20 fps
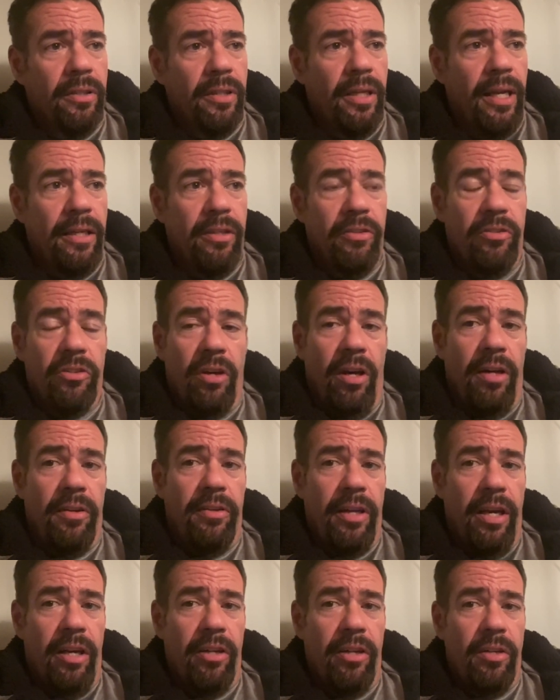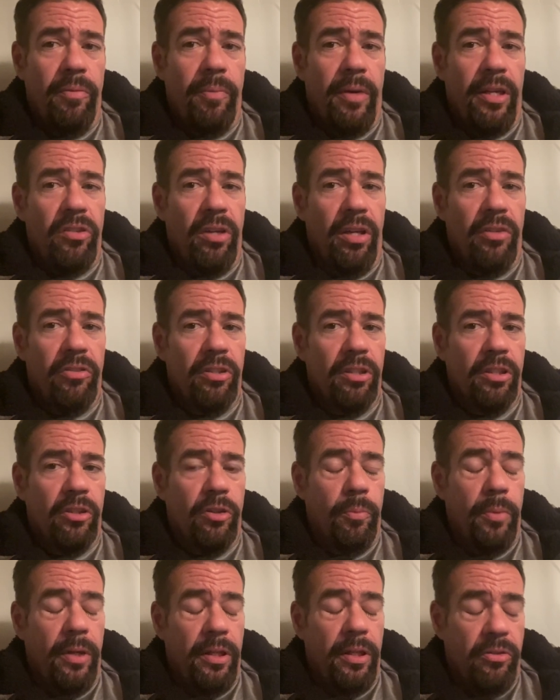and it's gotten down in my chest a
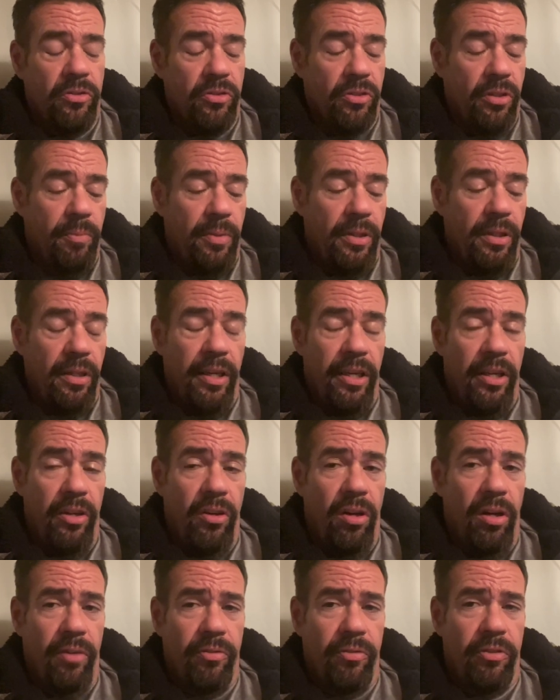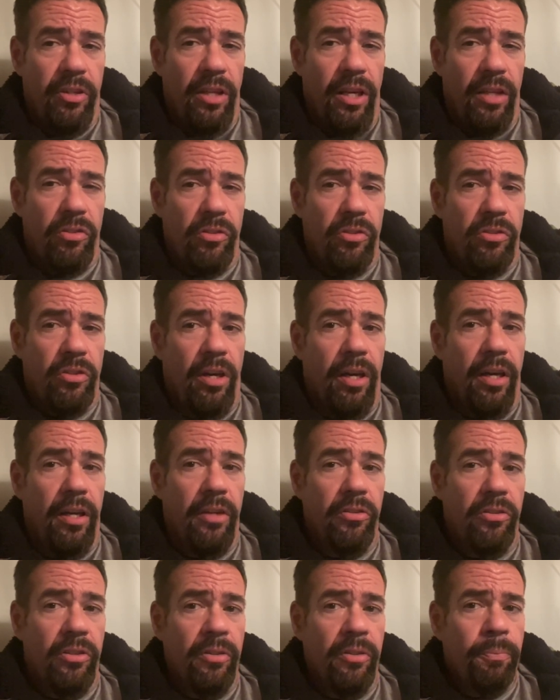little bit, so I've been laying off the
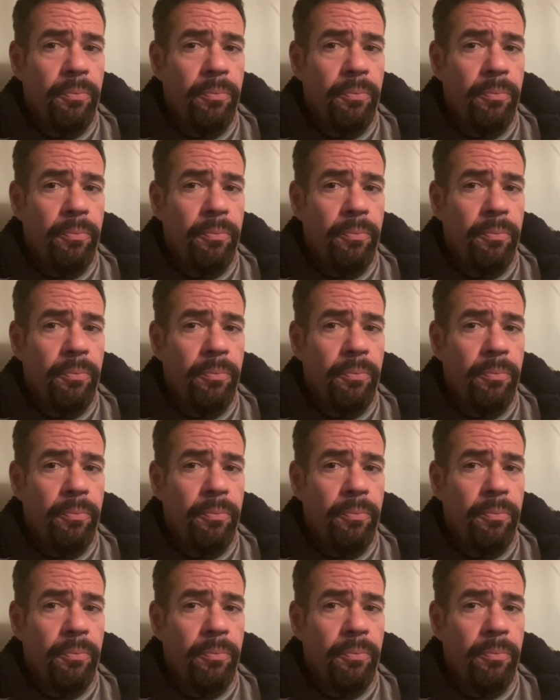exercise